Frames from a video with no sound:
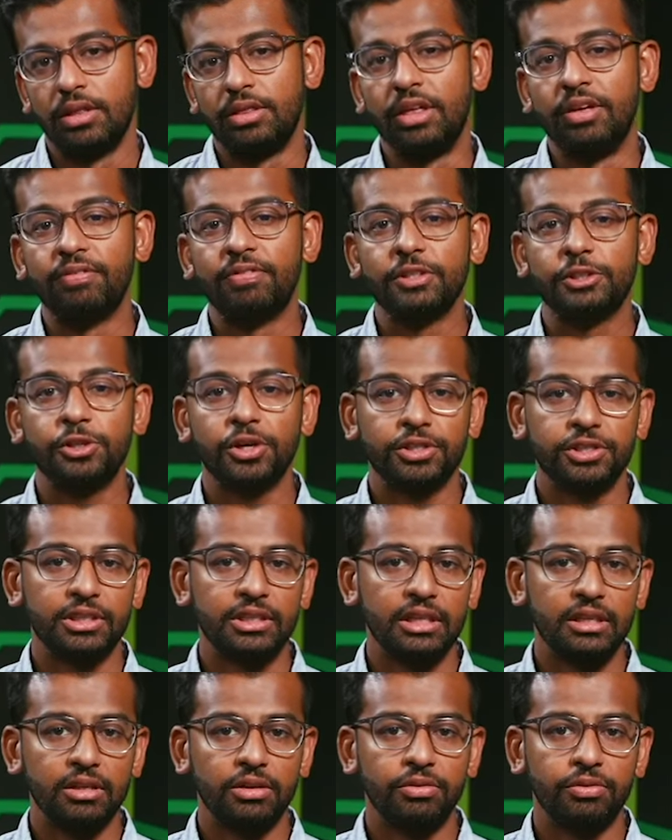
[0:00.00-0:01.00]
The infrastructure
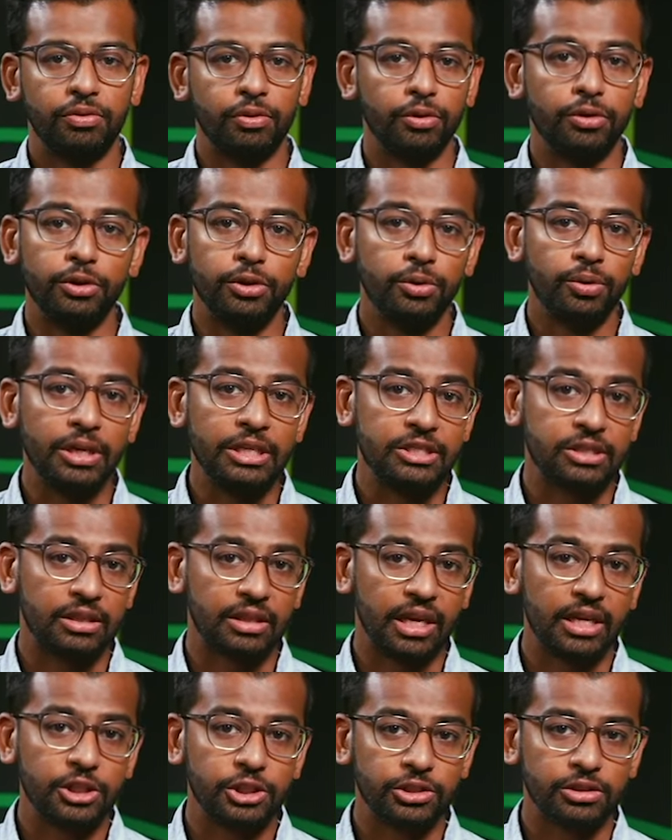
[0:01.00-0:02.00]
needed for new
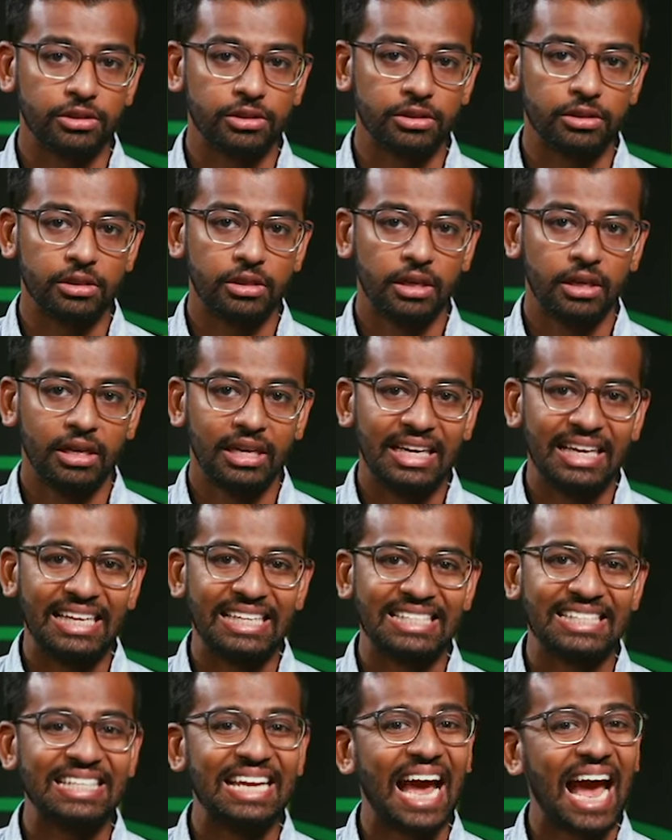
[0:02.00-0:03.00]
installation
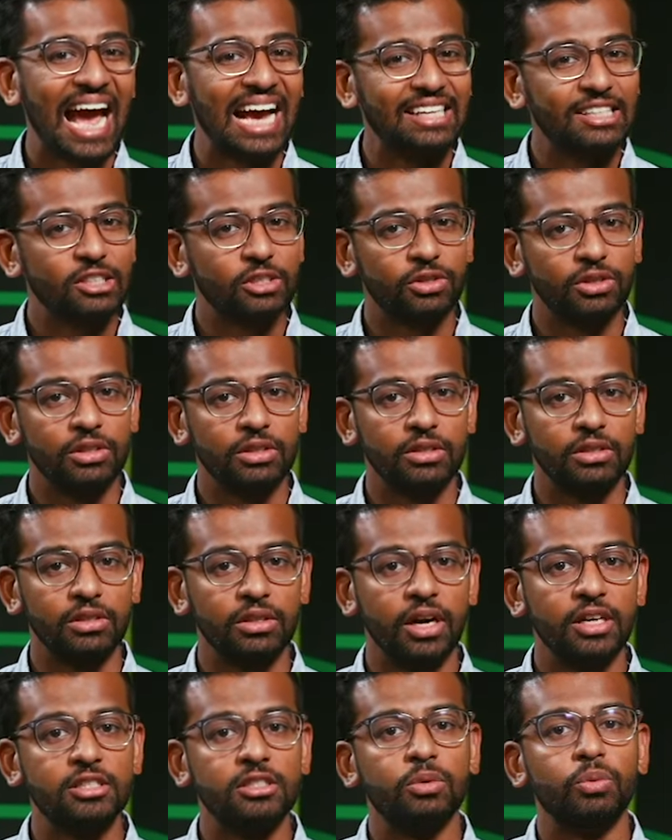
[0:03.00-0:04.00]
isn't as critical
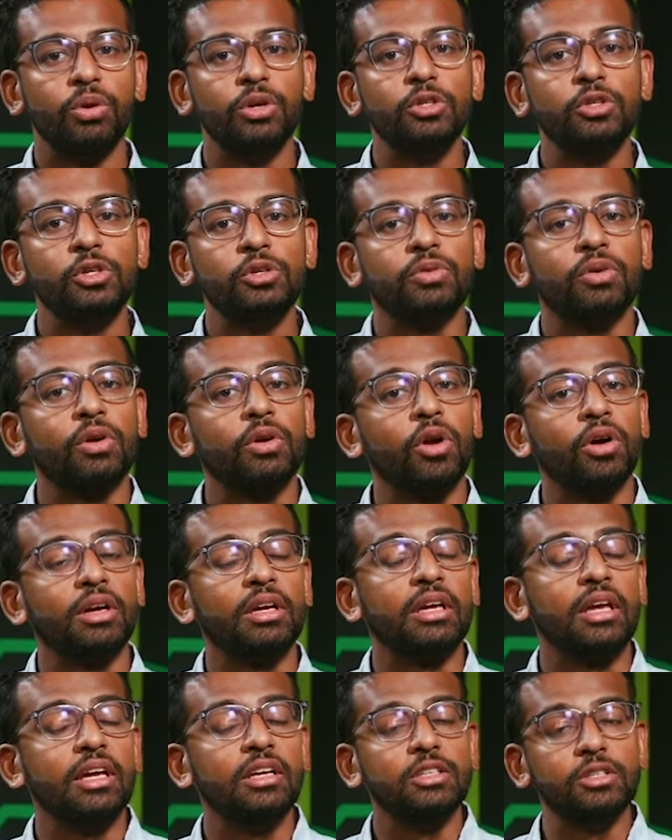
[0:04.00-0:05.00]
as the one used for
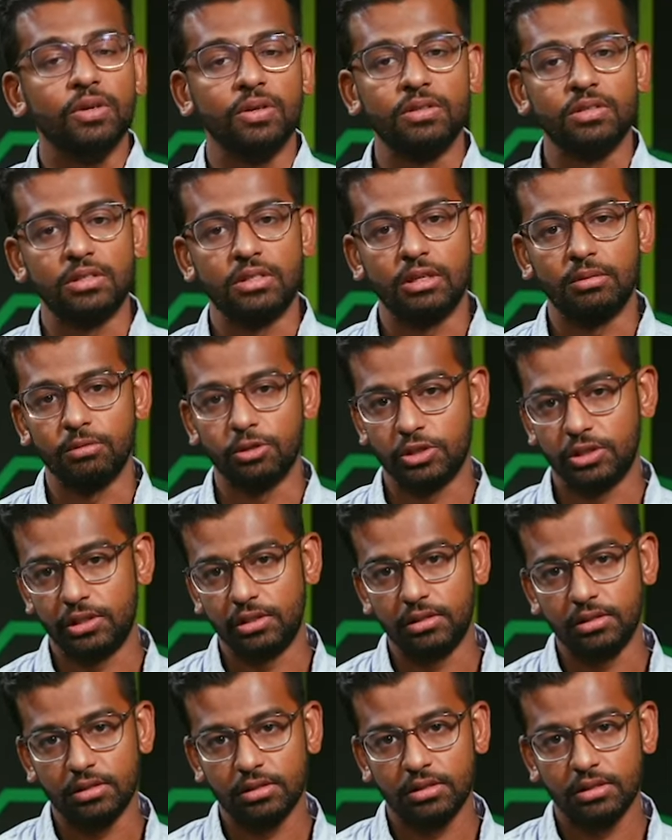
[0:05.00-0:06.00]
logging into existing
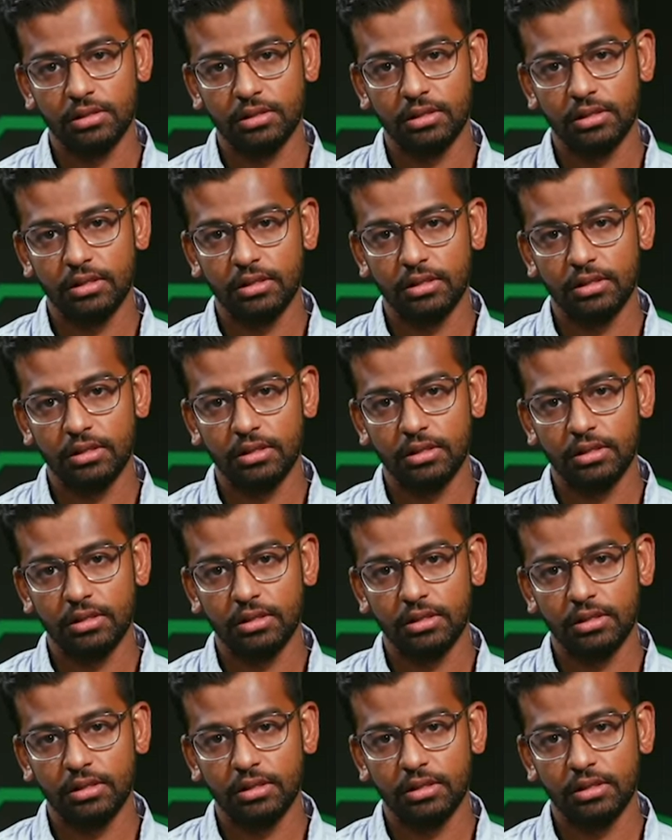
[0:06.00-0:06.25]
machines.